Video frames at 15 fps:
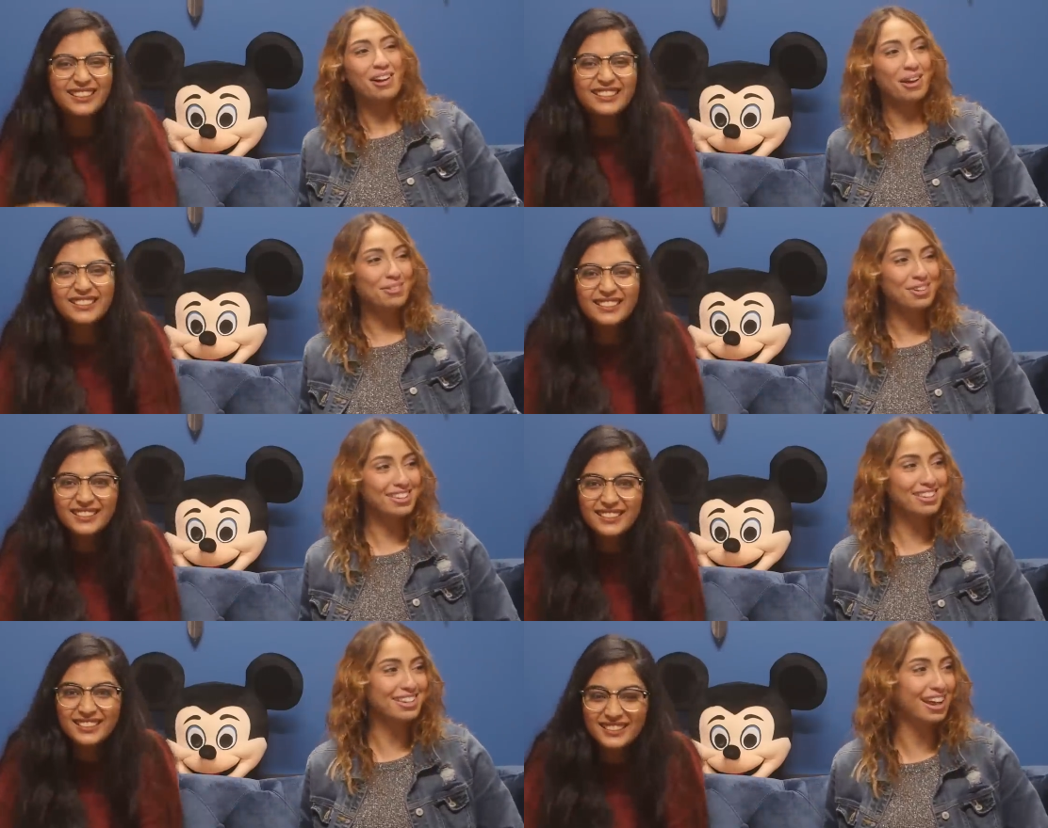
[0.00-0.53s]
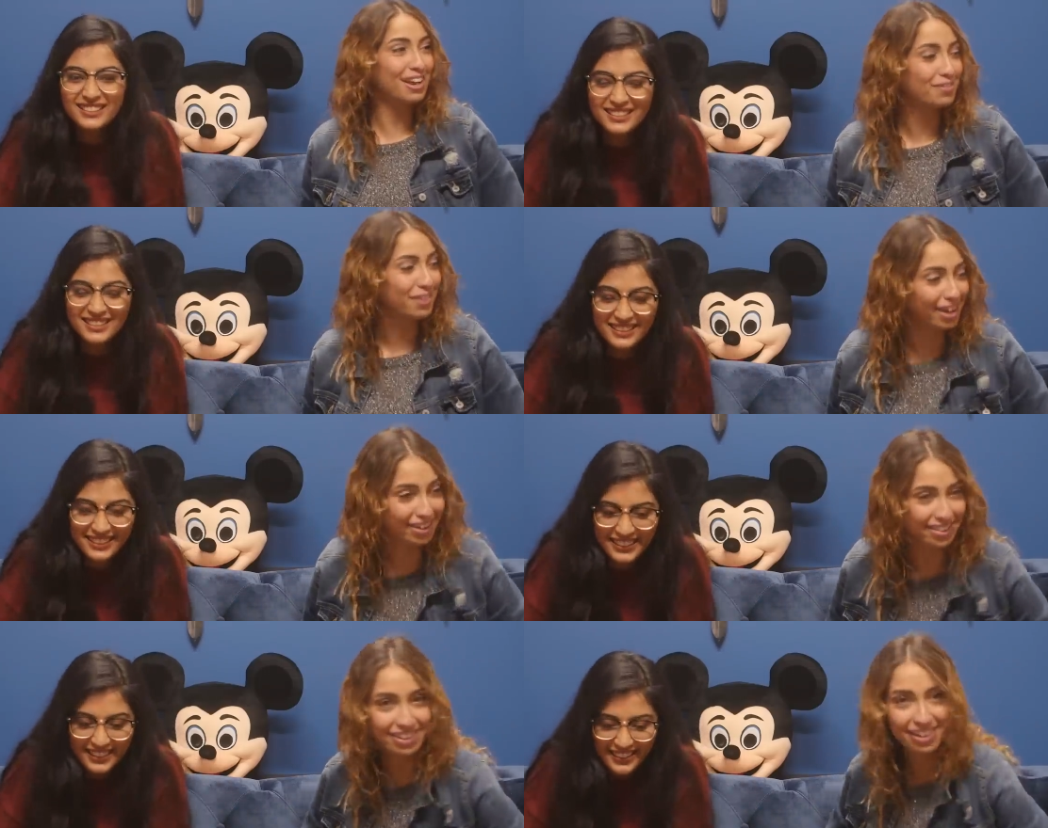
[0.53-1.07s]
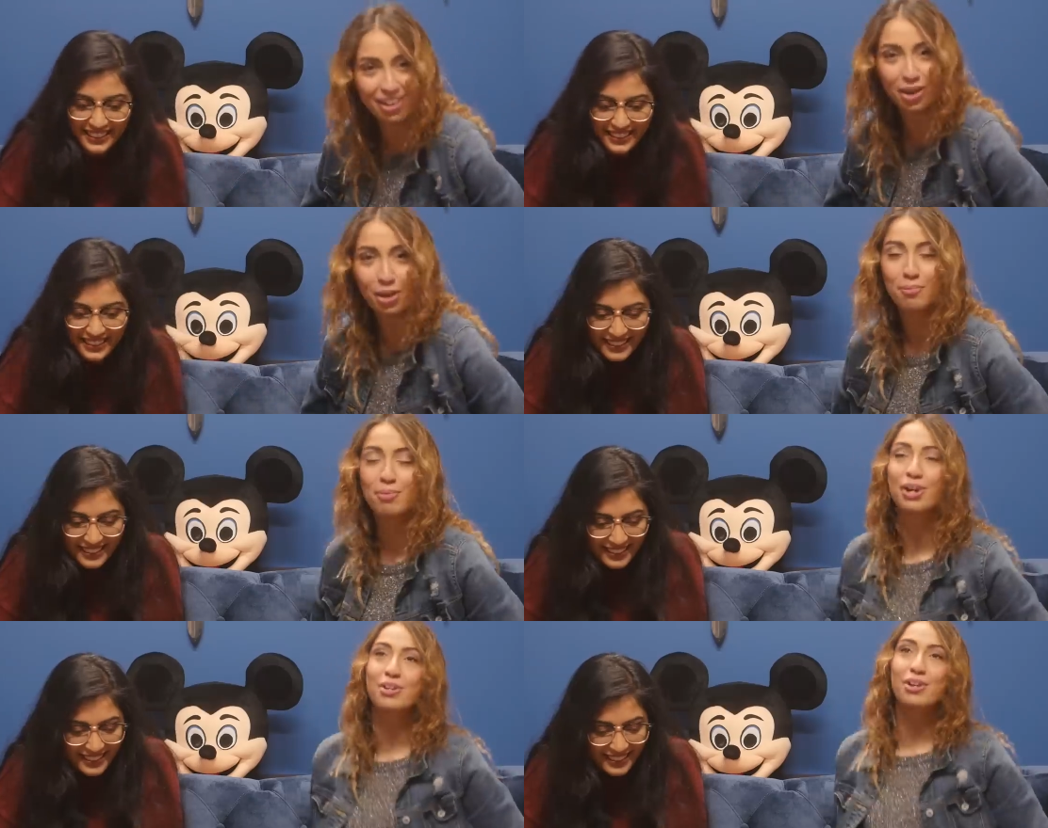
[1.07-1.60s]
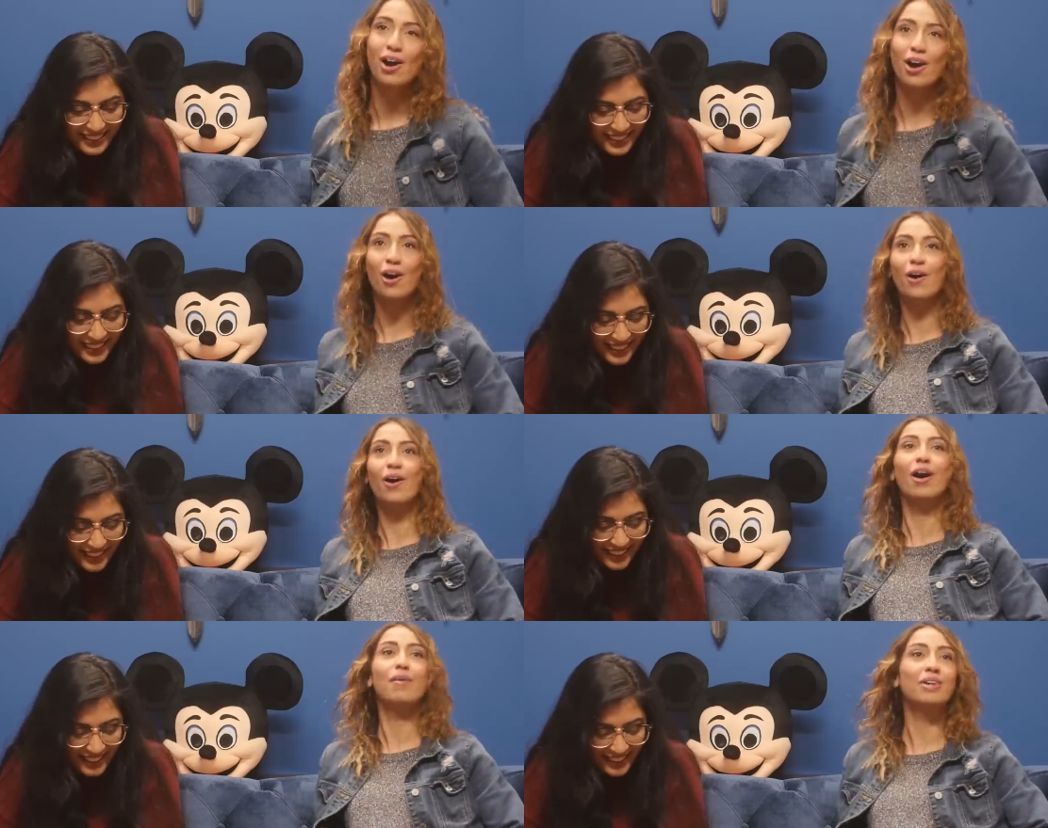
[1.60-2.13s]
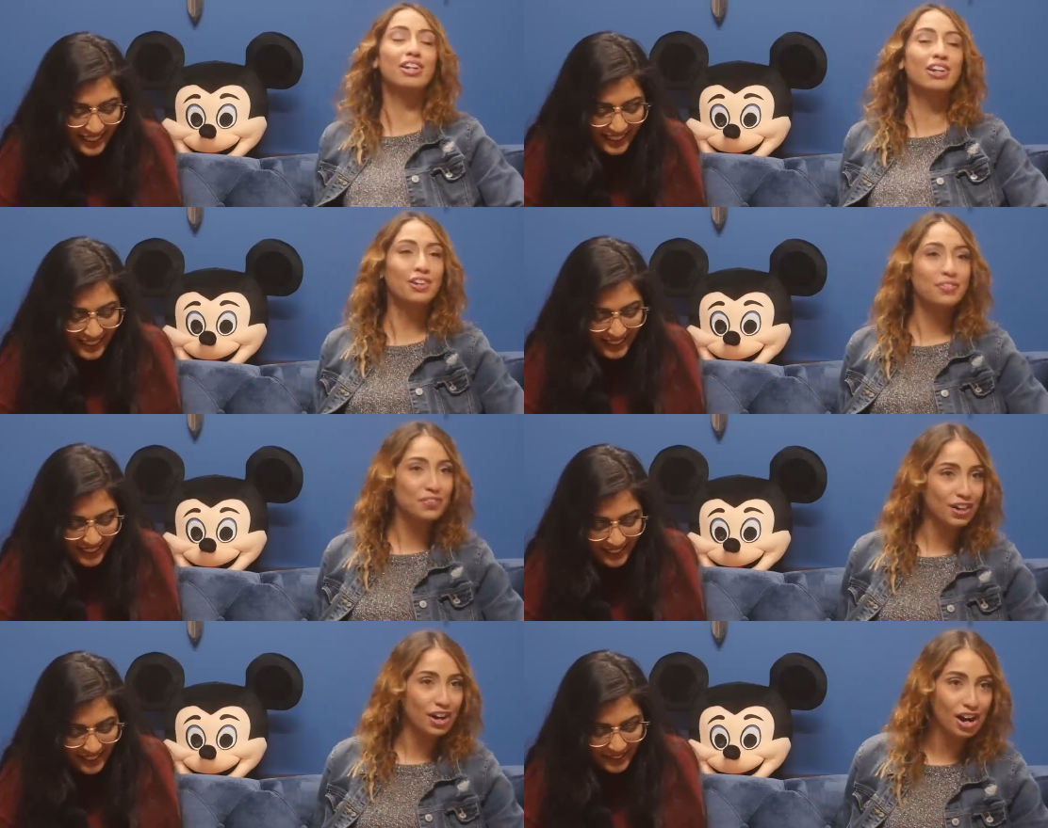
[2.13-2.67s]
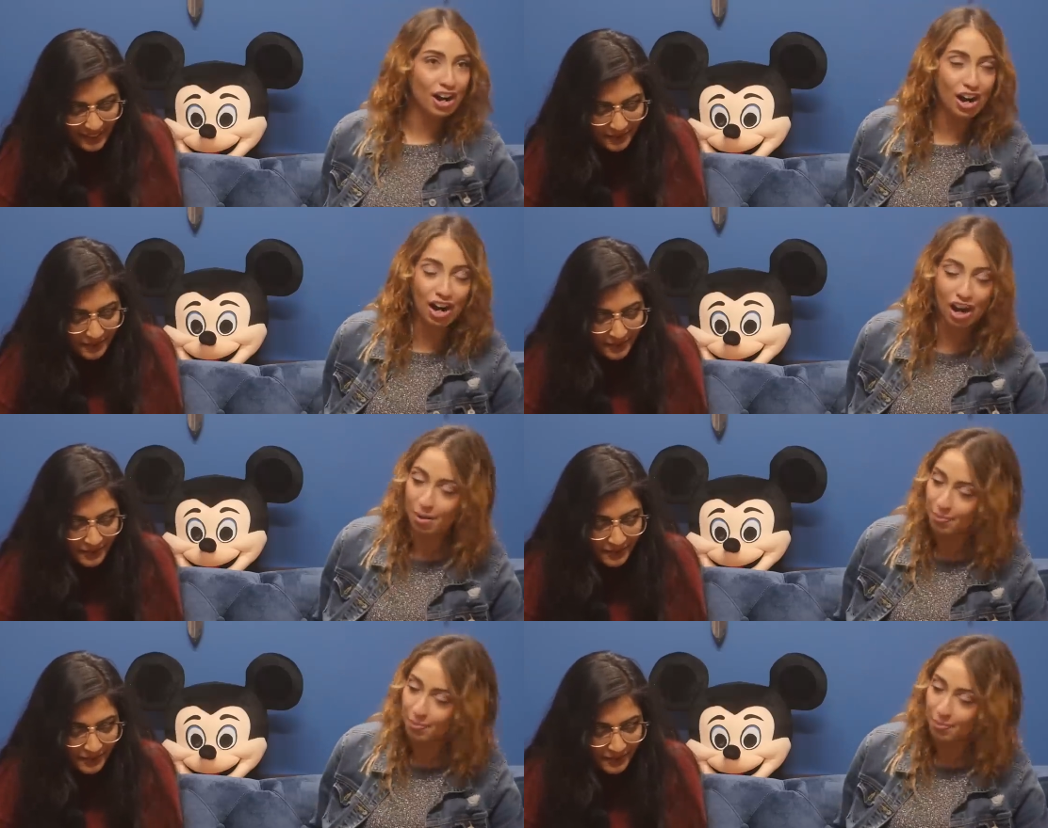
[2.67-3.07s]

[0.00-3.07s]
Speaker 1: I'm just saying, man. But no, I mean, good for her.